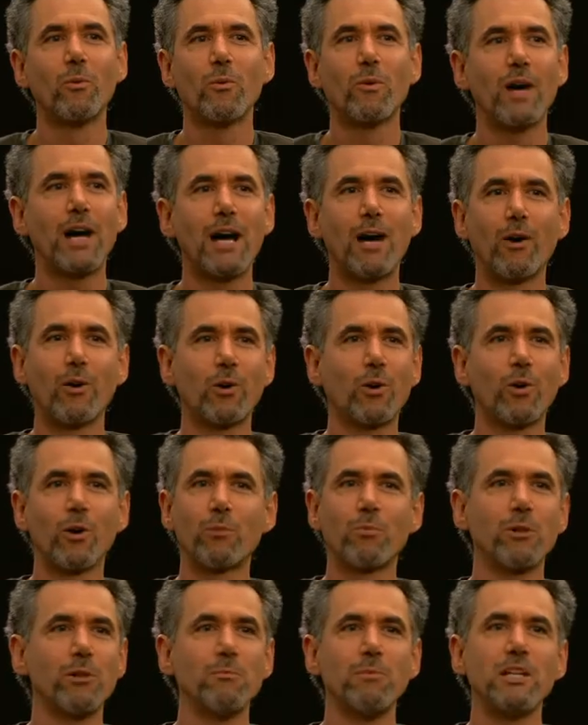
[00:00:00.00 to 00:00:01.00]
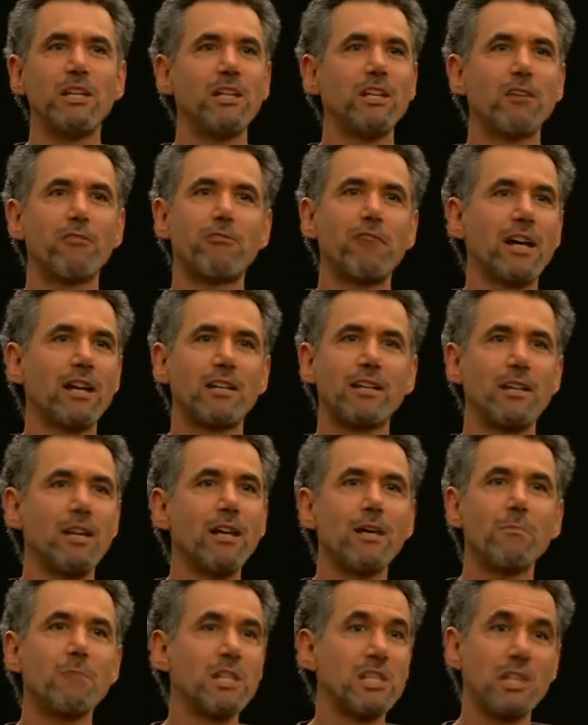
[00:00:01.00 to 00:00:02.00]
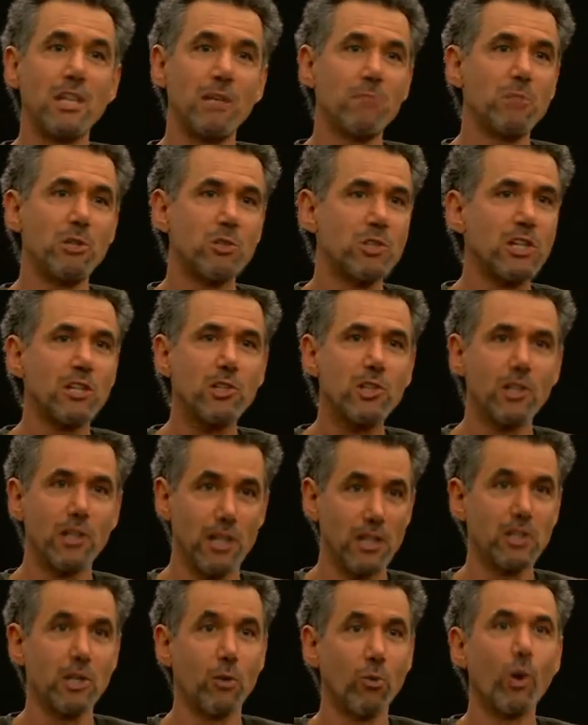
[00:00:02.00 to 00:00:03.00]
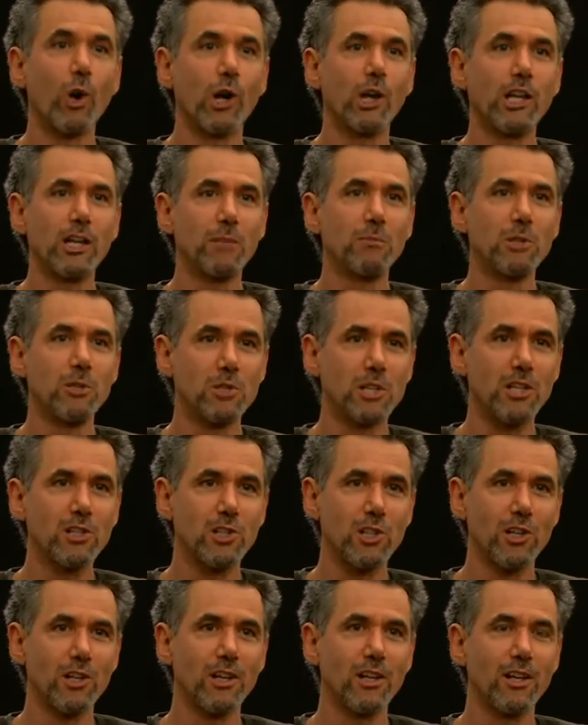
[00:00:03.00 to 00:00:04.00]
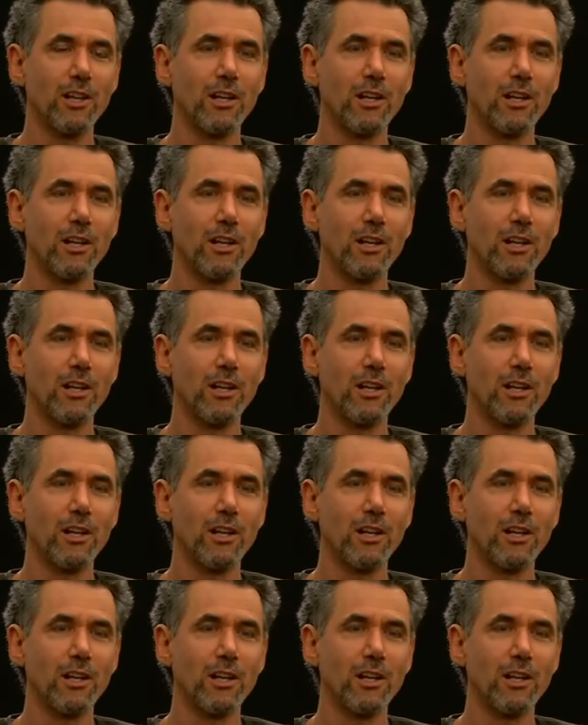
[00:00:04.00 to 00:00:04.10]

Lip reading: how corporate media affected him as a musician, as a working musician.